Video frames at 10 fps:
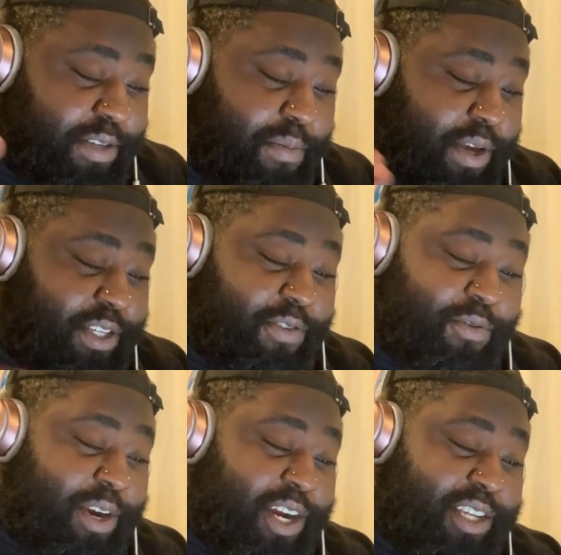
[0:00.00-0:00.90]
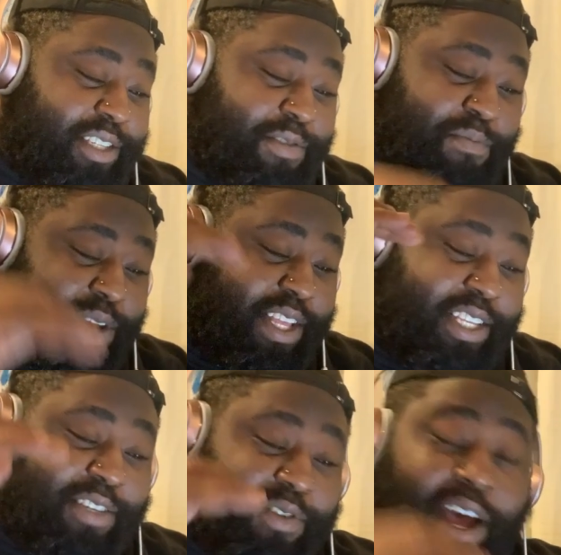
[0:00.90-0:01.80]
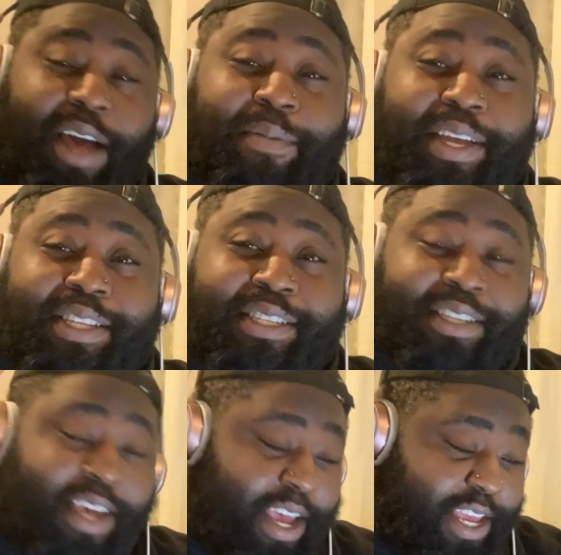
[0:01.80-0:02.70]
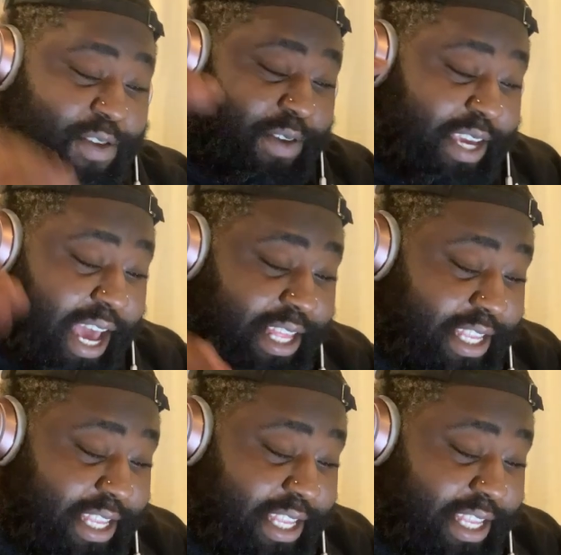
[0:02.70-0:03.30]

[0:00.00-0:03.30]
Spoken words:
a bunch of rares, millions of commons. You get